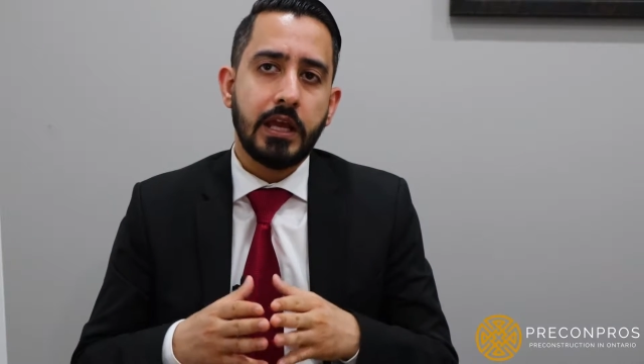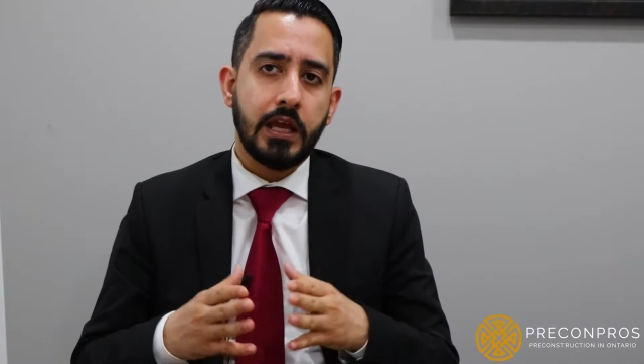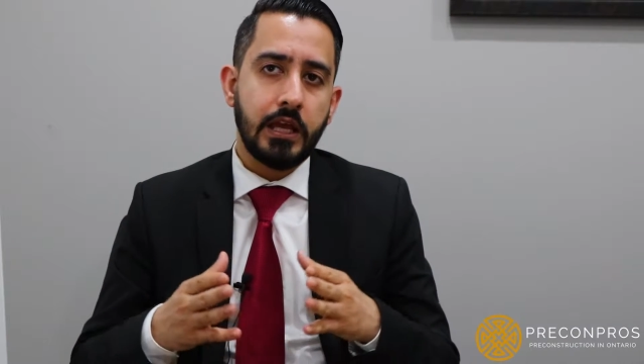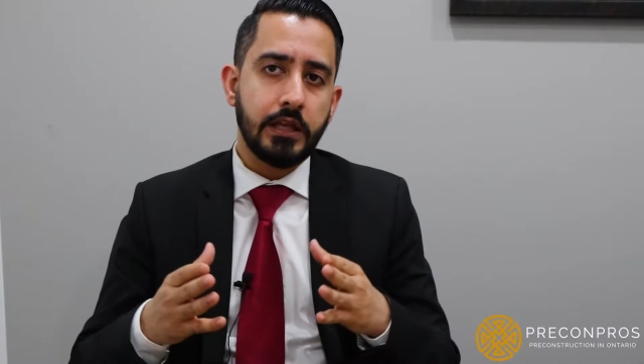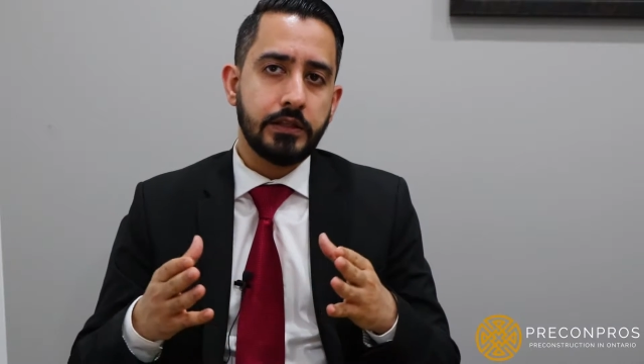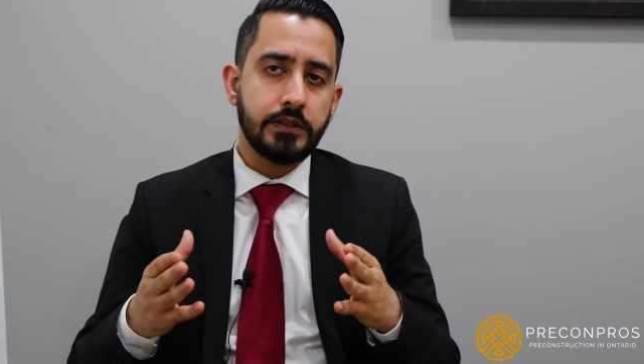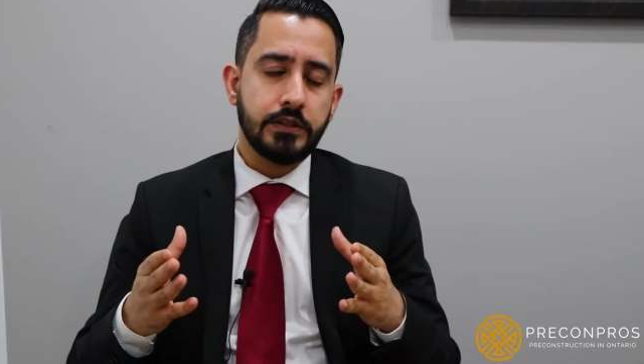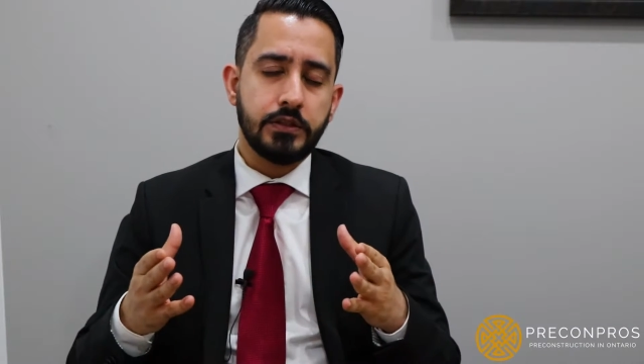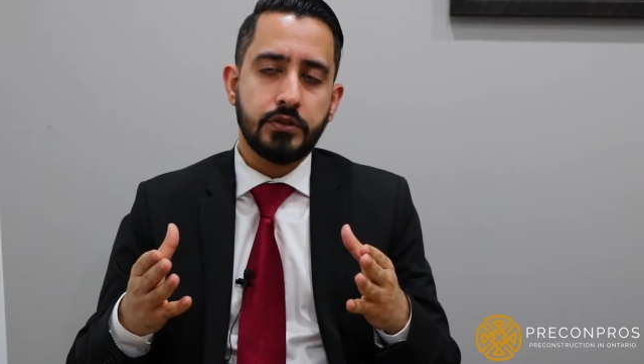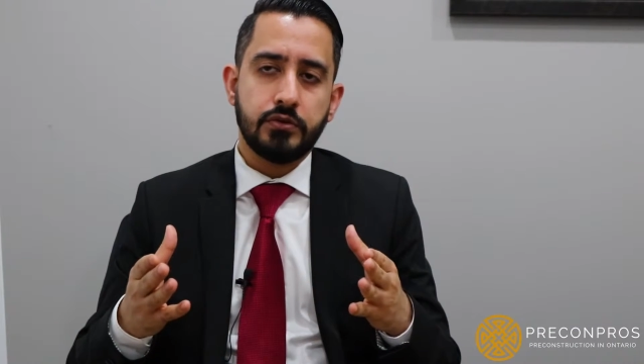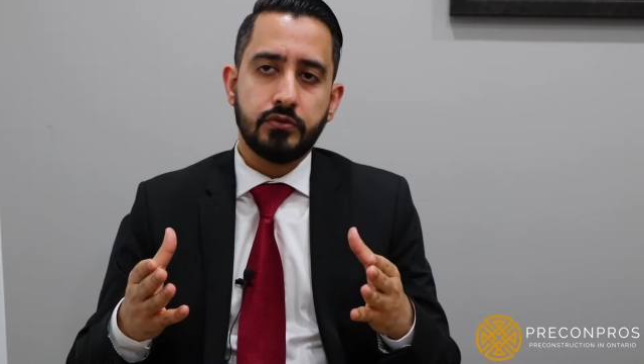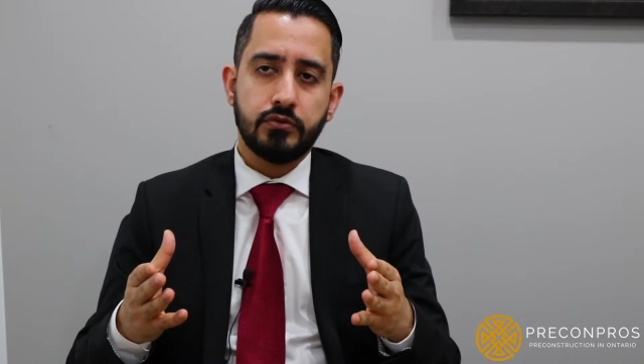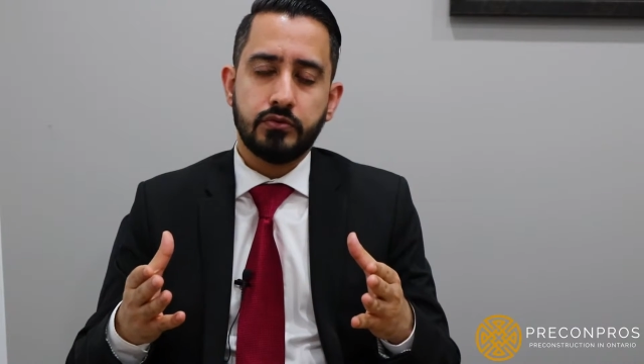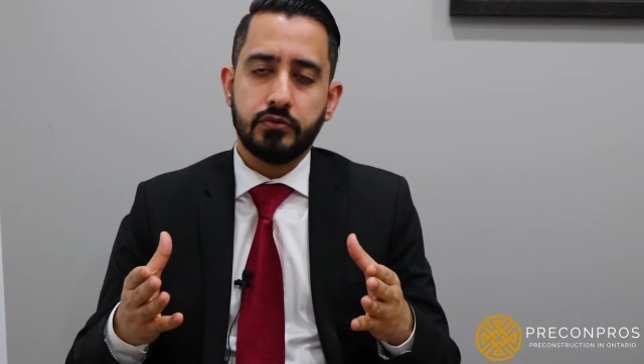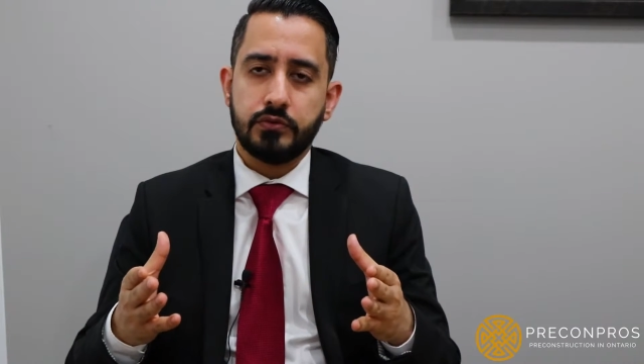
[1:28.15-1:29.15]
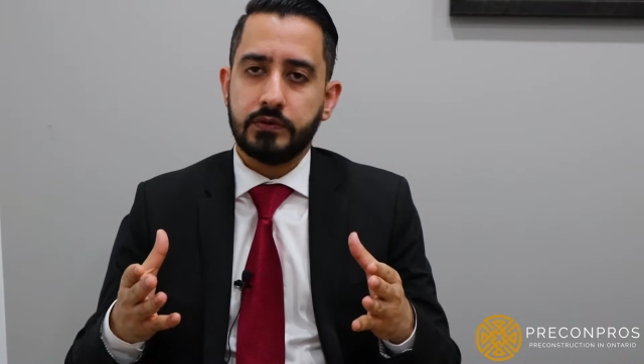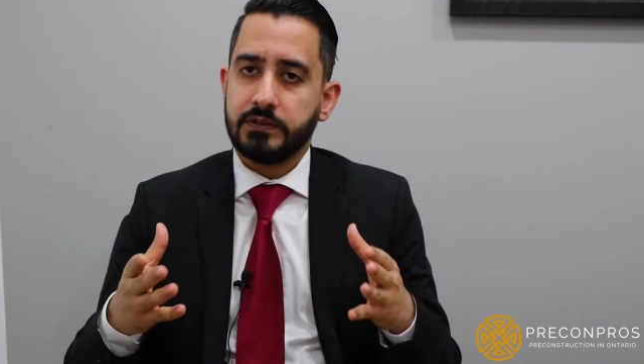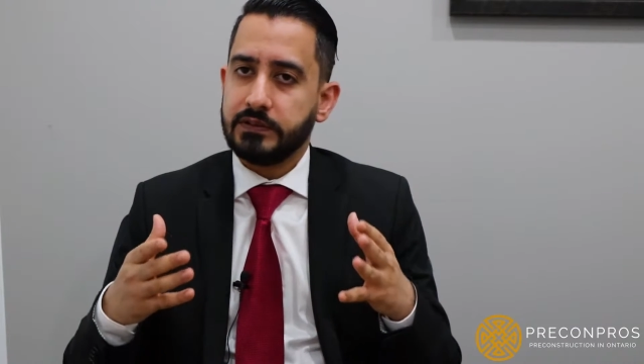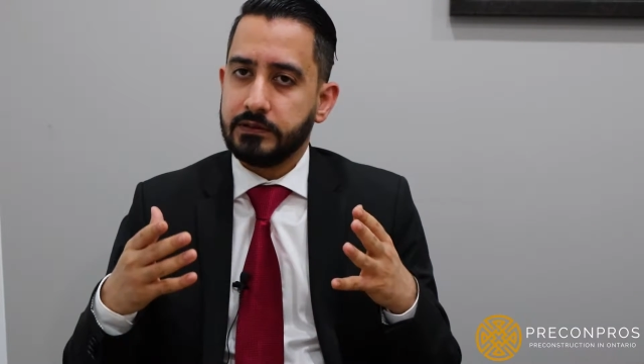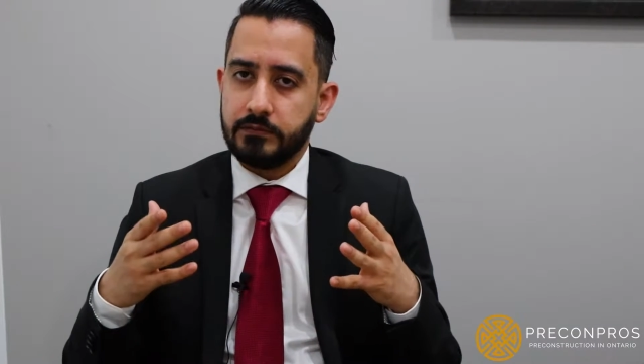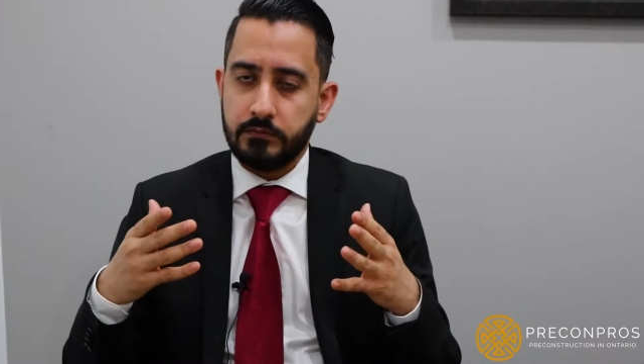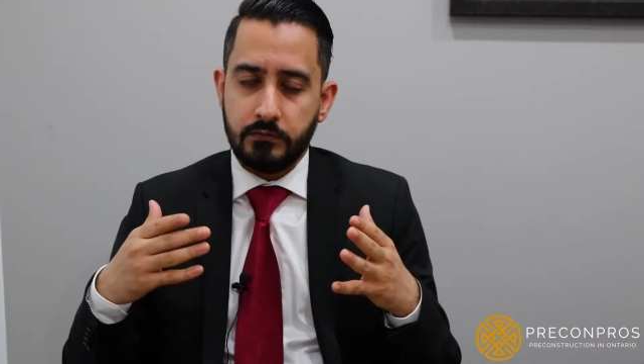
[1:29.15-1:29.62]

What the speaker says: and you